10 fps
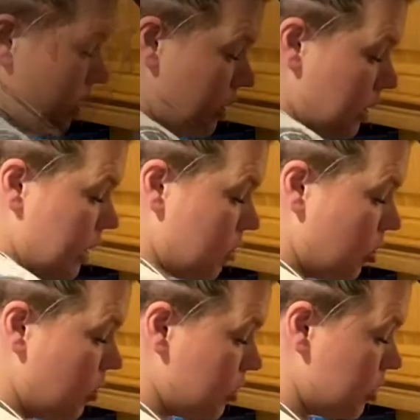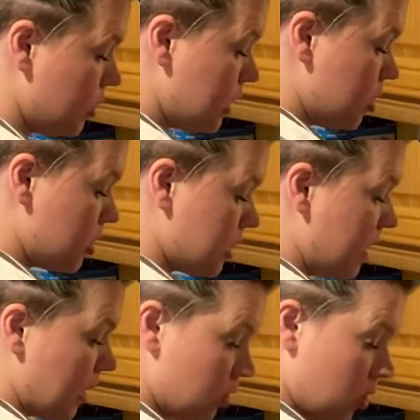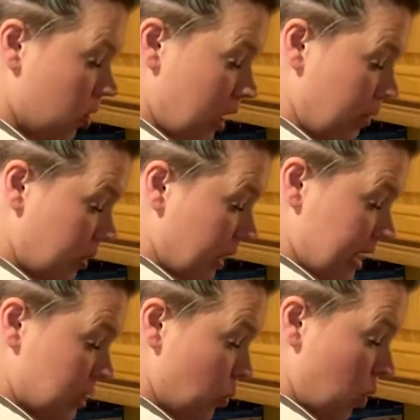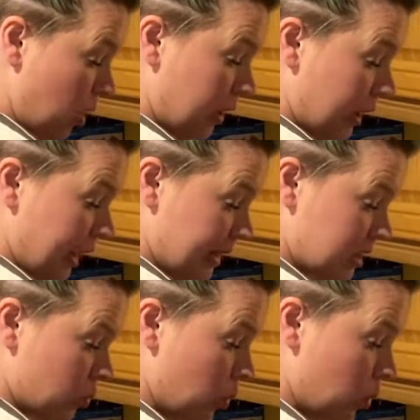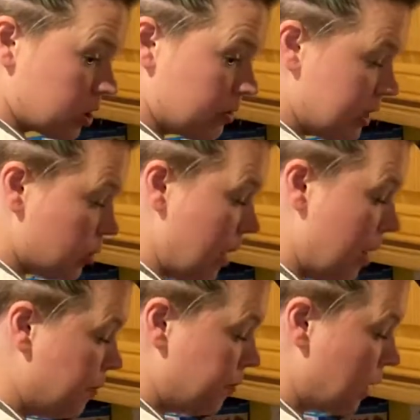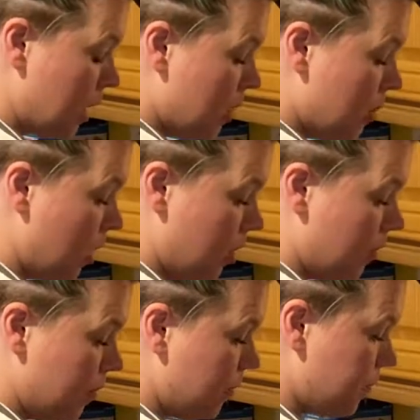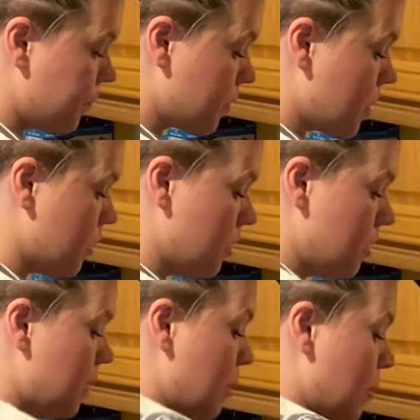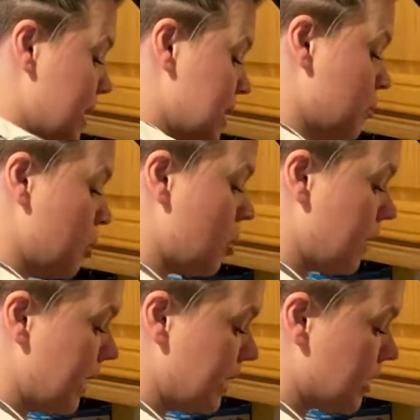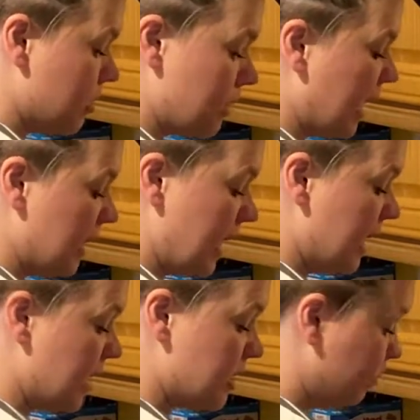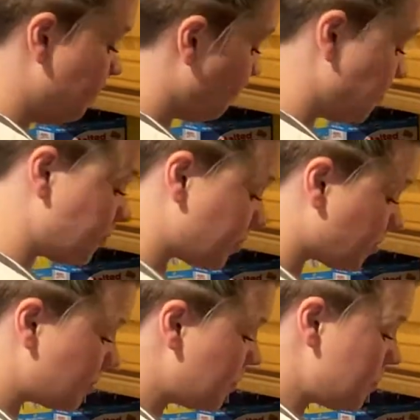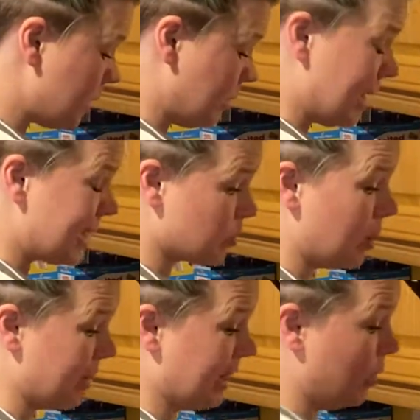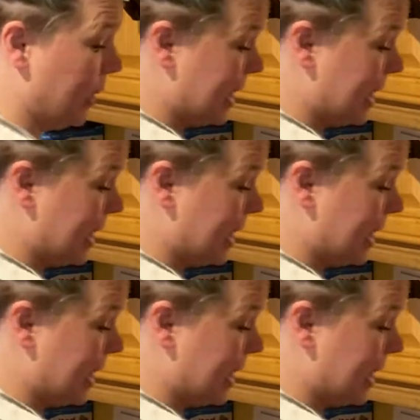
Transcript: And then all you want to do is just let that cook. I'm going to get some water and add some water into it, but then we'll add some coriander right at the end. Well, that's what I mean how